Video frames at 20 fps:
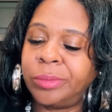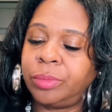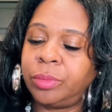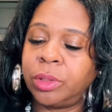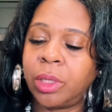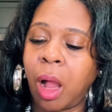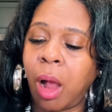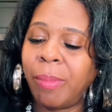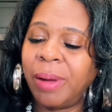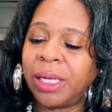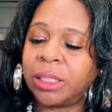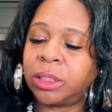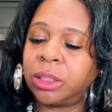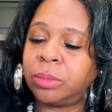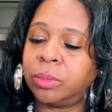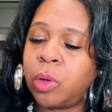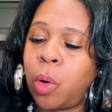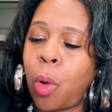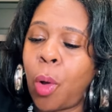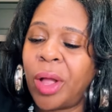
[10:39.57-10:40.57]
Not bad.
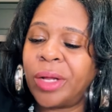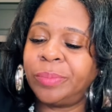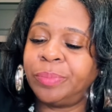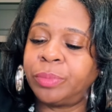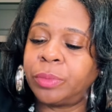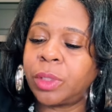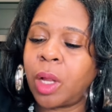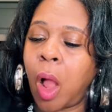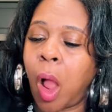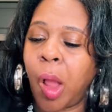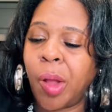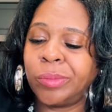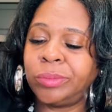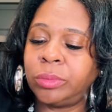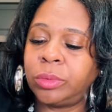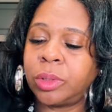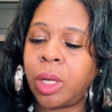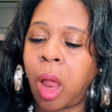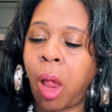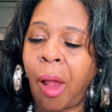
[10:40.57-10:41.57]
Come on.
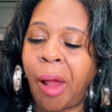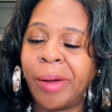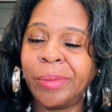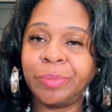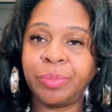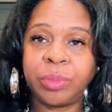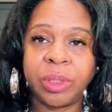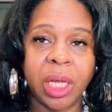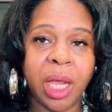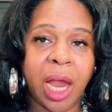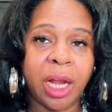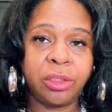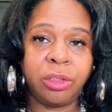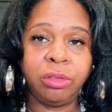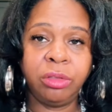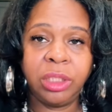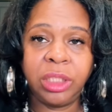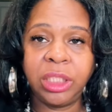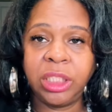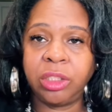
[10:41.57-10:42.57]
There are
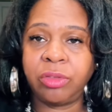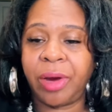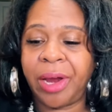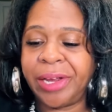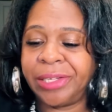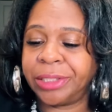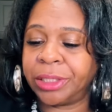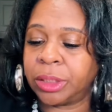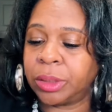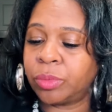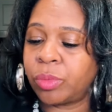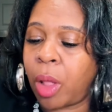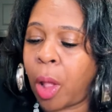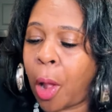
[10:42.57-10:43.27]
2 seeds right here.